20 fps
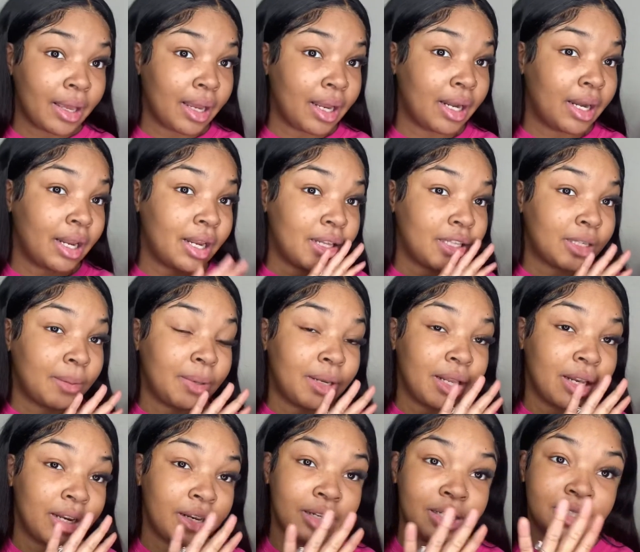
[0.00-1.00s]
and then that's gonna be the
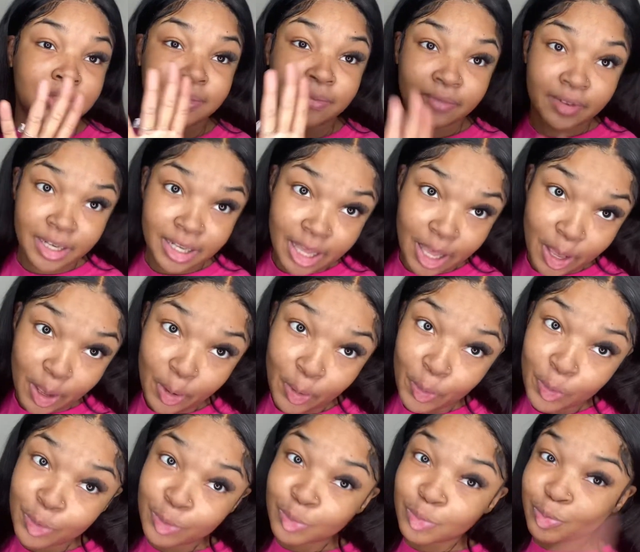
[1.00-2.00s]
end of this
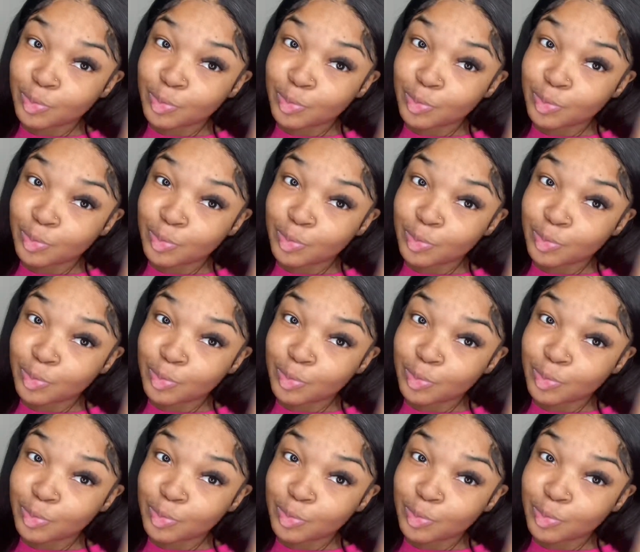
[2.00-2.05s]
video.